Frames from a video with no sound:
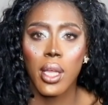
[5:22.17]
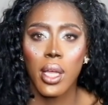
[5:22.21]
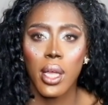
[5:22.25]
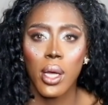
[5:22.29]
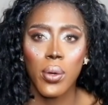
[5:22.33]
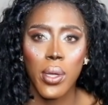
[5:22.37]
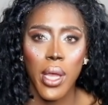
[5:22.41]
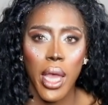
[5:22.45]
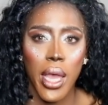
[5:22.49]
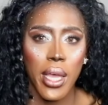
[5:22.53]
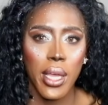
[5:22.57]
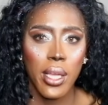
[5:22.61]

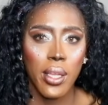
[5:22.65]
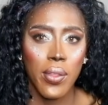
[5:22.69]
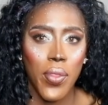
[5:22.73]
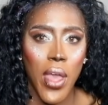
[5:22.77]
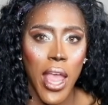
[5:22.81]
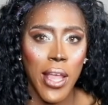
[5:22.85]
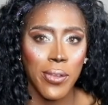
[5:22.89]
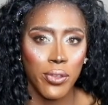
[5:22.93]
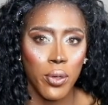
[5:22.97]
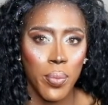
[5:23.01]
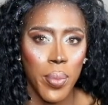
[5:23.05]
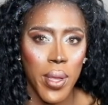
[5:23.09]
Okay,
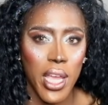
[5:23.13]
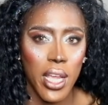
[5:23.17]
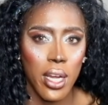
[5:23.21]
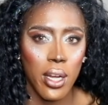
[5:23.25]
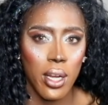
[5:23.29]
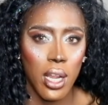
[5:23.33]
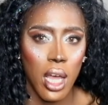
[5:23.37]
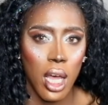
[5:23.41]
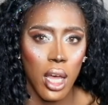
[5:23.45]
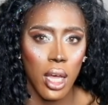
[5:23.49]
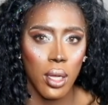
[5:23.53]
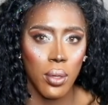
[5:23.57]
thanks for
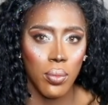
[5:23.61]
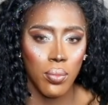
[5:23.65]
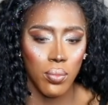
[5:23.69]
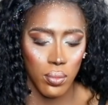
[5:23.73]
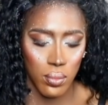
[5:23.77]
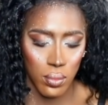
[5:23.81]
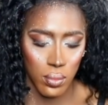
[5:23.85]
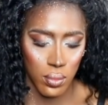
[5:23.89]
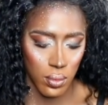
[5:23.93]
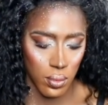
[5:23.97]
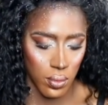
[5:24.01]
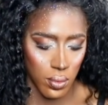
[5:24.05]
being um,
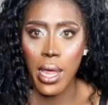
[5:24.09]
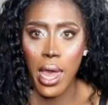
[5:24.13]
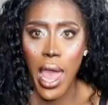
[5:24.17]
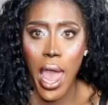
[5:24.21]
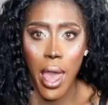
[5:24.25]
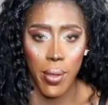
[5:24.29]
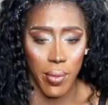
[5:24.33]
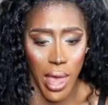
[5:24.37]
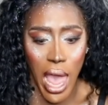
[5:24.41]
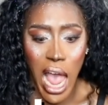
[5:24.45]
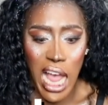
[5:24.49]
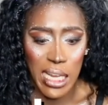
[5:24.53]

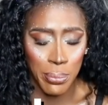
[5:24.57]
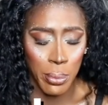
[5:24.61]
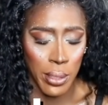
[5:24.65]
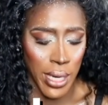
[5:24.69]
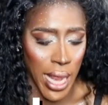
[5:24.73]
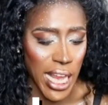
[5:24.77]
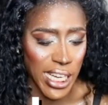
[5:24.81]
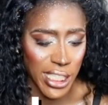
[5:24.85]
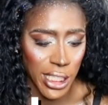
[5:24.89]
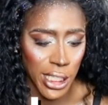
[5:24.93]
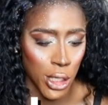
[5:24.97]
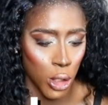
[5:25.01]

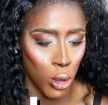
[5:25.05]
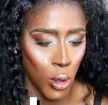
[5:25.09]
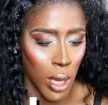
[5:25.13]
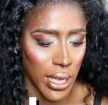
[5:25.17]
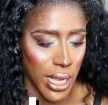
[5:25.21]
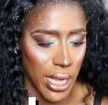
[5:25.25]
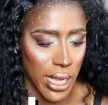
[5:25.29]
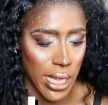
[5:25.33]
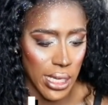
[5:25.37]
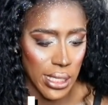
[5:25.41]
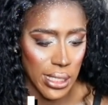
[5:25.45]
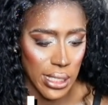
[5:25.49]
explanational,
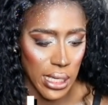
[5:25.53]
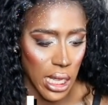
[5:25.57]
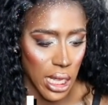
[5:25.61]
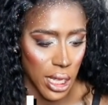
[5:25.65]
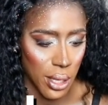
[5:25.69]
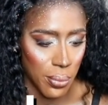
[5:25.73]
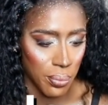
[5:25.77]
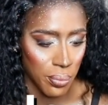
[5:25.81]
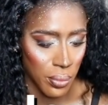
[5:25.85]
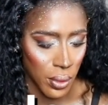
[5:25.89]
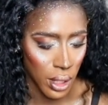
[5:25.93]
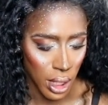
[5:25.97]
I guess.
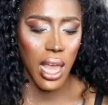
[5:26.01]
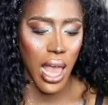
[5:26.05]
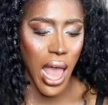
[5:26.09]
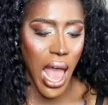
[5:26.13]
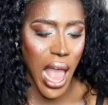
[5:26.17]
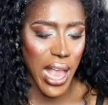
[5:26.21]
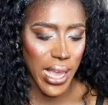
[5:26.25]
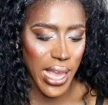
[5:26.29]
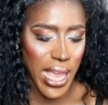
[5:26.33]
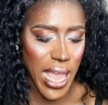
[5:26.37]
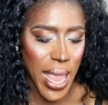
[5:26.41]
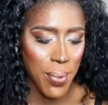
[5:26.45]
Um,
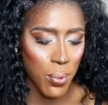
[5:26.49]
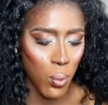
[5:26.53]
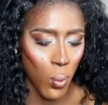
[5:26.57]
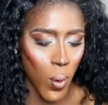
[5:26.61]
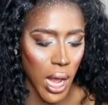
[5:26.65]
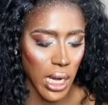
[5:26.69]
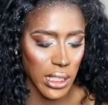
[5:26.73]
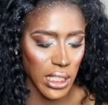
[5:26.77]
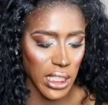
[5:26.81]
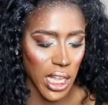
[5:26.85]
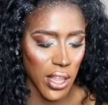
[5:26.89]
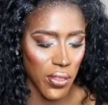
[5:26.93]
I keep
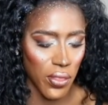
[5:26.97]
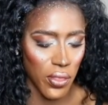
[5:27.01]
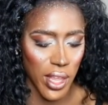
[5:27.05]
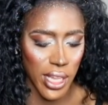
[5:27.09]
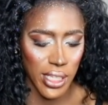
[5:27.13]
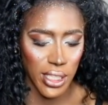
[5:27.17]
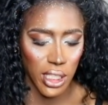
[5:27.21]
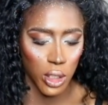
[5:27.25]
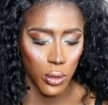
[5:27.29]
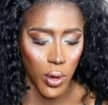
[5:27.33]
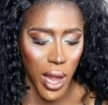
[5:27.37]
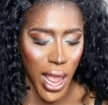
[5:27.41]
watching
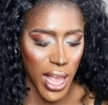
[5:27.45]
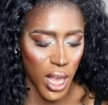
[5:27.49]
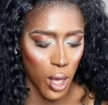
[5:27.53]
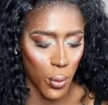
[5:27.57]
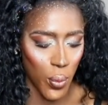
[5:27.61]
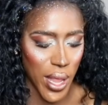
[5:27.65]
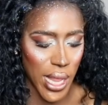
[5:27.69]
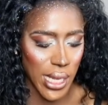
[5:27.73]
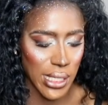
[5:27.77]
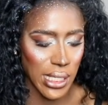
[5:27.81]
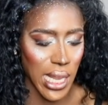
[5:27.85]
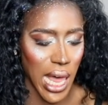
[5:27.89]
this drag
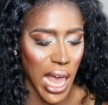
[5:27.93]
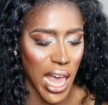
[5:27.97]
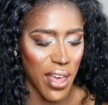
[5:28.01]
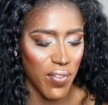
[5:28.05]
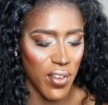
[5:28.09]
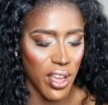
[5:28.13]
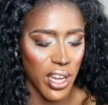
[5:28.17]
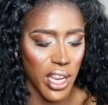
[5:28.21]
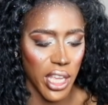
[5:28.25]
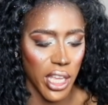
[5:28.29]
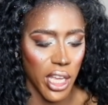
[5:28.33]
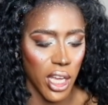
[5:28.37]
queen's live
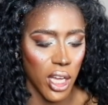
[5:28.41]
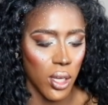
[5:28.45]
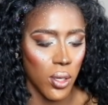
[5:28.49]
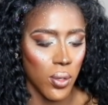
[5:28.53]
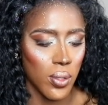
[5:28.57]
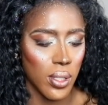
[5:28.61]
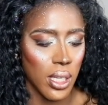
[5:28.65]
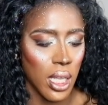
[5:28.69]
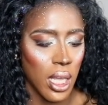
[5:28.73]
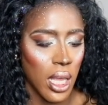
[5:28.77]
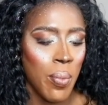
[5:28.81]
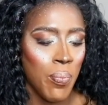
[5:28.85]

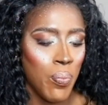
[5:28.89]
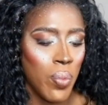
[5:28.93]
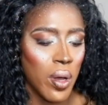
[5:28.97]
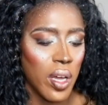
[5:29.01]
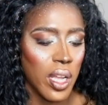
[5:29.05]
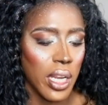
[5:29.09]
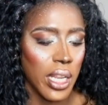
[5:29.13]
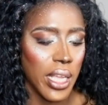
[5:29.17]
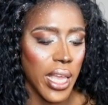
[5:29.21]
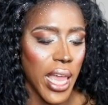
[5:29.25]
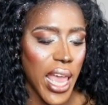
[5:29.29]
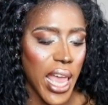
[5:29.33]
videos,
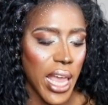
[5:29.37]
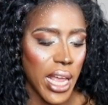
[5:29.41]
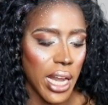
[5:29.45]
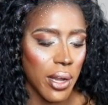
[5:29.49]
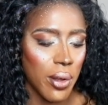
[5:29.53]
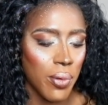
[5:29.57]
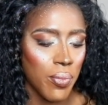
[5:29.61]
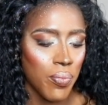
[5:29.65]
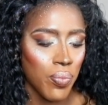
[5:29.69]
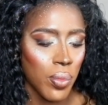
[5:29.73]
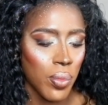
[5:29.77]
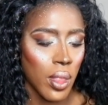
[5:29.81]
but yet
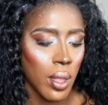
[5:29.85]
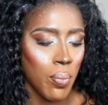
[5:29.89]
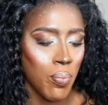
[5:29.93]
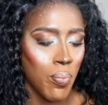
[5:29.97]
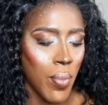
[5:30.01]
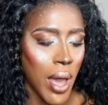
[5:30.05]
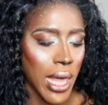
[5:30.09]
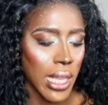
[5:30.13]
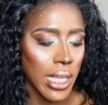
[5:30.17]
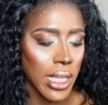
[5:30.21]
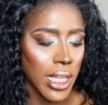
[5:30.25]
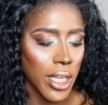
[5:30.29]

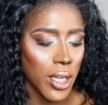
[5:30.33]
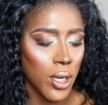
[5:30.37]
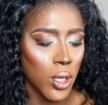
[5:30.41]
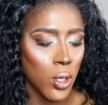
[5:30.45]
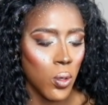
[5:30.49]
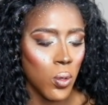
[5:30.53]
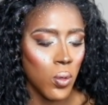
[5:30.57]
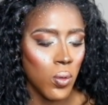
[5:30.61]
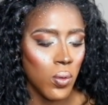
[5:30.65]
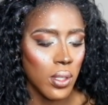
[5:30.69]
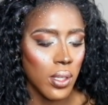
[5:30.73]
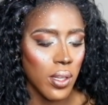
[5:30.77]
my
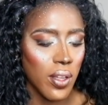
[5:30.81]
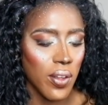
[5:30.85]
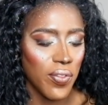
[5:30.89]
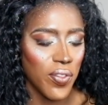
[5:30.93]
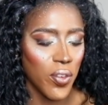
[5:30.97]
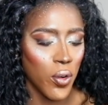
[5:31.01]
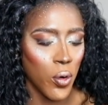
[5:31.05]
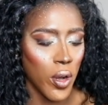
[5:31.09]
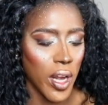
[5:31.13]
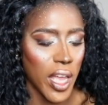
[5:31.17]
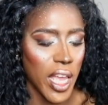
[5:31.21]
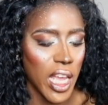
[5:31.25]
little
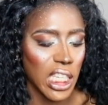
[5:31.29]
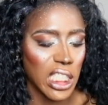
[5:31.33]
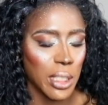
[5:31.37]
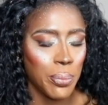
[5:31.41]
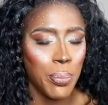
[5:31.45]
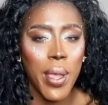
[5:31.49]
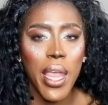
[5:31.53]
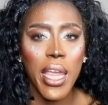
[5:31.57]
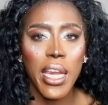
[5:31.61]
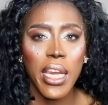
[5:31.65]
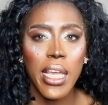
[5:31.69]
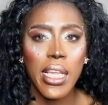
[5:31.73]
four inch
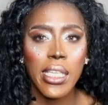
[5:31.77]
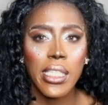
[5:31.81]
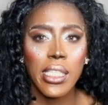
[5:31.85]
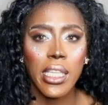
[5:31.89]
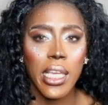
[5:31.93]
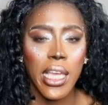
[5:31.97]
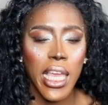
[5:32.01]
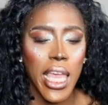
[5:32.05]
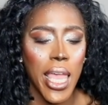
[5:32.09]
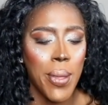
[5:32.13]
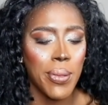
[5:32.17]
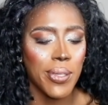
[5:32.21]
penis
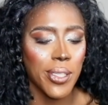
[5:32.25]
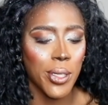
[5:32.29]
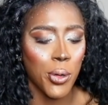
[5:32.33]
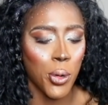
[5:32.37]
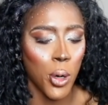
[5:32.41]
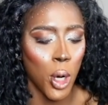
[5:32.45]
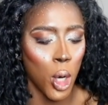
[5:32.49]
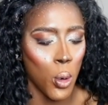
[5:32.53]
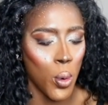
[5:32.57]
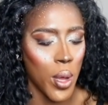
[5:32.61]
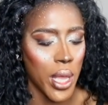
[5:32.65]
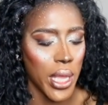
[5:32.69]
keeps
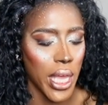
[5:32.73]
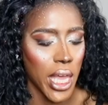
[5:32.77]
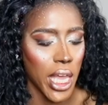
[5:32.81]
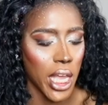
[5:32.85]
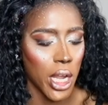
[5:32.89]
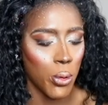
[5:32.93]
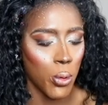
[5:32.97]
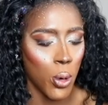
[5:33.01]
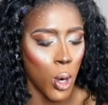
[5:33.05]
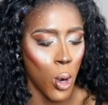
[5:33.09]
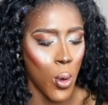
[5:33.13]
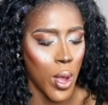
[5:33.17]
growing
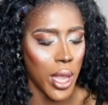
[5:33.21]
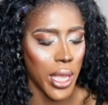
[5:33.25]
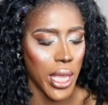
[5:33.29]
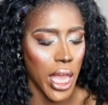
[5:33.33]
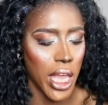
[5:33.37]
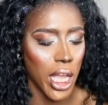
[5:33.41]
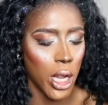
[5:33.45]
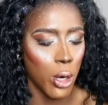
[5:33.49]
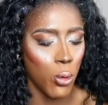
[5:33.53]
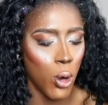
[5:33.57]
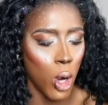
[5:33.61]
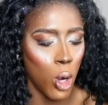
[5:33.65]
and growing
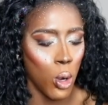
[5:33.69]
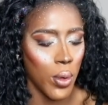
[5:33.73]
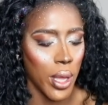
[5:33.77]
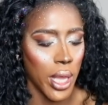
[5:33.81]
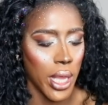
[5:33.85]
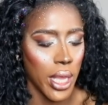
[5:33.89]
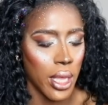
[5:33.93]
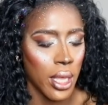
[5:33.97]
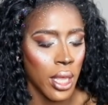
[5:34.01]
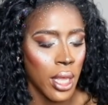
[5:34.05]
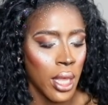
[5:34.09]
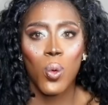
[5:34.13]
and
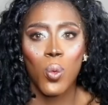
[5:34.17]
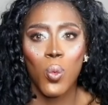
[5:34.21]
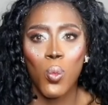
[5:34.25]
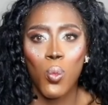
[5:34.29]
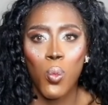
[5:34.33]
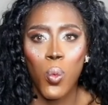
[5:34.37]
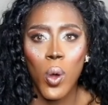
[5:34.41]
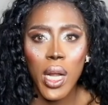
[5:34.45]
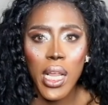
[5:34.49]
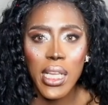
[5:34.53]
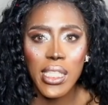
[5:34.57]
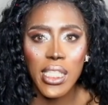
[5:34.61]
growing.
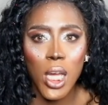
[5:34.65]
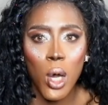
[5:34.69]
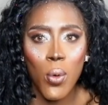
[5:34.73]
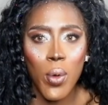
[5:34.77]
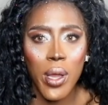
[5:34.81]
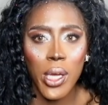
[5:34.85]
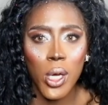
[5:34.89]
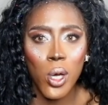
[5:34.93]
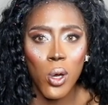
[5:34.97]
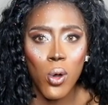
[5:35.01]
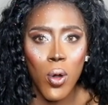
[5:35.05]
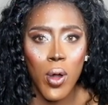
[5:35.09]
What is
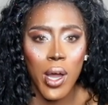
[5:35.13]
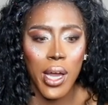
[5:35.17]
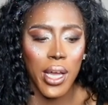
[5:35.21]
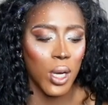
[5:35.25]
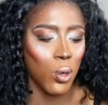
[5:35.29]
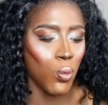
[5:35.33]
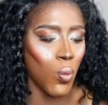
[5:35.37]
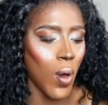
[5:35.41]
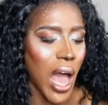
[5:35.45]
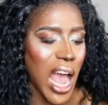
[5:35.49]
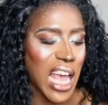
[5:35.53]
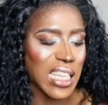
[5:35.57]
going
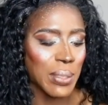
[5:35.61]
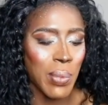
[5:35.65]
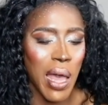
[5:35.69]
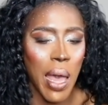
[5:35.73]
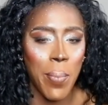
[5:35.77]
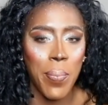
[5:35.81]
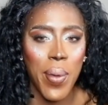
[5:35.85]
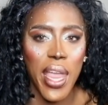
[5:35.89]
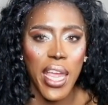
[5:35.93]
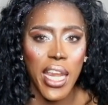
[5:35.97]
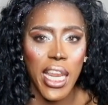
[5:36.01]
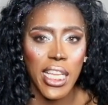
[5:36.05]
on? Why is my
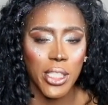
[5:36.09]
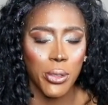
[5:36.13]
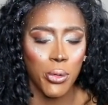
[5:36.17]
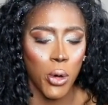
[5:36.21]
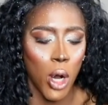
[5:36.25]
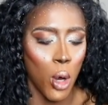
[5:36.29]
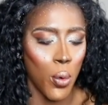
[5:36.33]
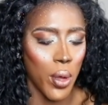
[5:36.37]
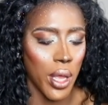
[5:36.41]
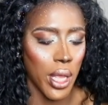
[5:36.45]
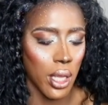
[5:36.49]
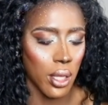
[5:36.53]
penis
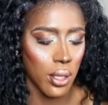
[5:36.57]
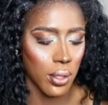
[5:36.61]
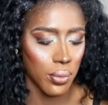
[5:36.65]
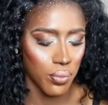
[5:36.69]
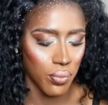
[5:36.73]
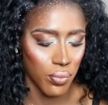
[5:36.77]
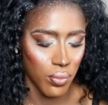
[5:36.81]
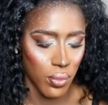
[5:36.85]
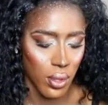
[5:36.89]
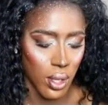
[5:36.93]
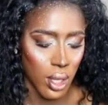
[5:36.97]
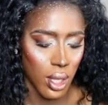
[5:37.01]
growing?
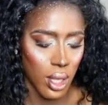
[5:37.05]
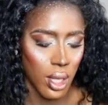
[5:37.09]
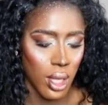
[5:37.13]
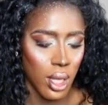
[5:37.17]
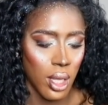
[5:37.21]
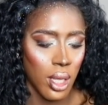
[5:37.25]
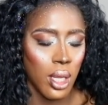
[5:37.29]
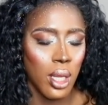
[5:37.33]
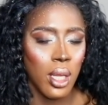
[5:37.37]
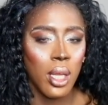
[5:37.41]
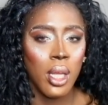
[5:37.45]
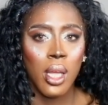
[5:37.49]

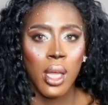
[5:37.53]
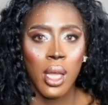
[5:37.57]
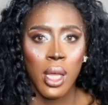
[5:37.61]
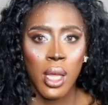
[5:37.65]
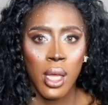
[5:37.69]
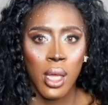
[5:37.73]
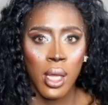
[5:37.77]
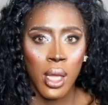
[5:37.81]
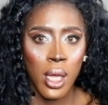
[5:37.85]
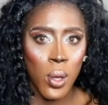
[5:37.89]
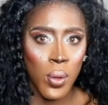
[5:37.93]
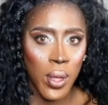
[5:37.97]

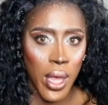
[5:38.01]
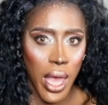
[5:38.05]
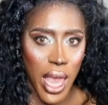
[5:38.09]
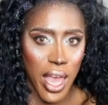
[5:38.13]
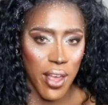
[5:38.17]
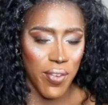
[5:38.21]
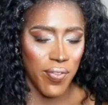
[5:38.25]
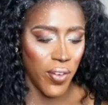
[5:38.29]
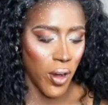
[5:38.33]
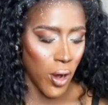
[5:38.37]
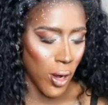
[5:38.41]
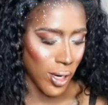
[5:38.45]

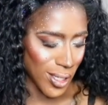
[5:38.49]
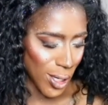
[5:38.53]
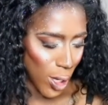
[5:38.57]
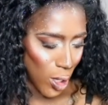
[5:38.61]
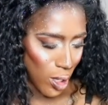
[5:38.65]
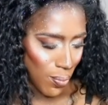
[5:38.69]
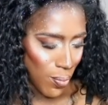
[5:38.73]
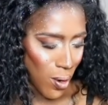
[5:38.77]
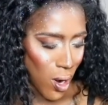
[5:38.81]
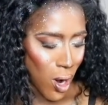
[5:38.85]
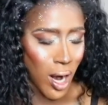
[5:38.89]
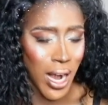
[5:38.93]
Okay, first
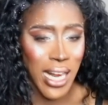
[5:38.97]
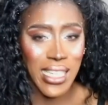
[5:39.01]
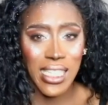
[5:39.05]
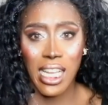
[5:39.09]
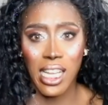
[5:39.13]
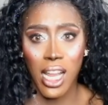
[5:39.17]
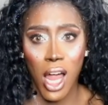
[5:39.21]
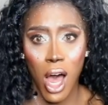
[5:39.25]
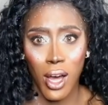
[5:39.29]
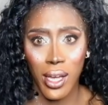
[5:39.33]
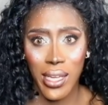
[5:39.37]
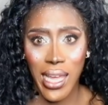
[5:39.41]
Omar, that's a
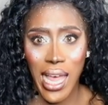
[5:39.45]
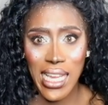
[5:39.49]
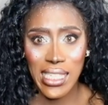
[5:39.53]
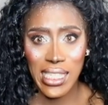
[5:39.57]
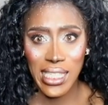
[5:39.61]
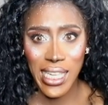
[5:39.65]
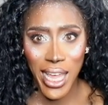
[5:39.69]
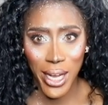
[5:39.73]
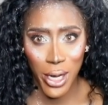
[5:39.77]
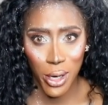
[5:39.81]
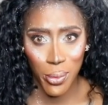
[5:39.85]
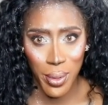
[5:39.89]
long ass
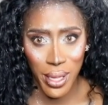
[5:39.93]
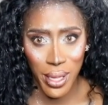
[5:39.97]
letter,